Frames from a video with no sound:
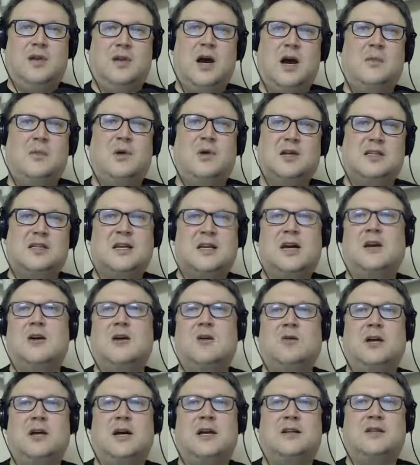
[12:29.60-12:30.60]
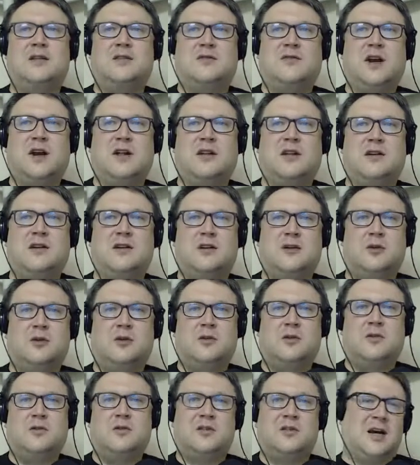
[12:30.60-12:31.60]
Now, because I don't like to fail at
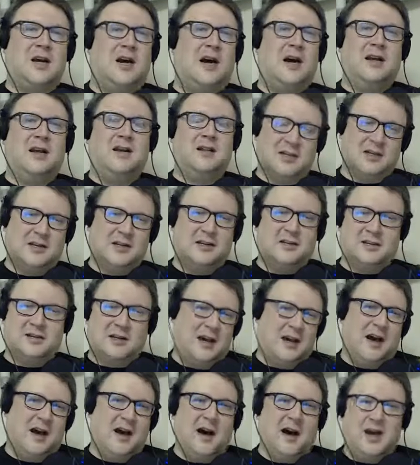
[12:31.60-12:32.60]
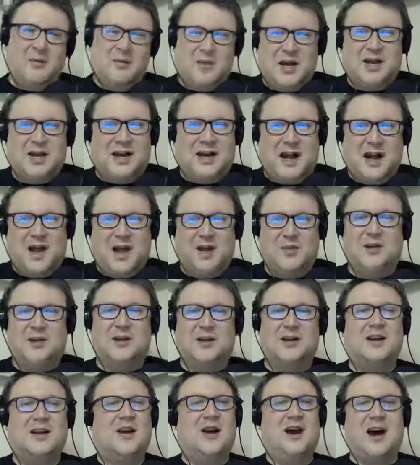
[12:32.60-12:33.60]
goals, I did it. I made it
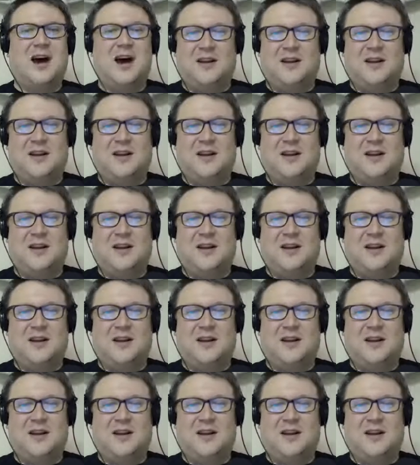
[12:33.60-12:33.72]
happen.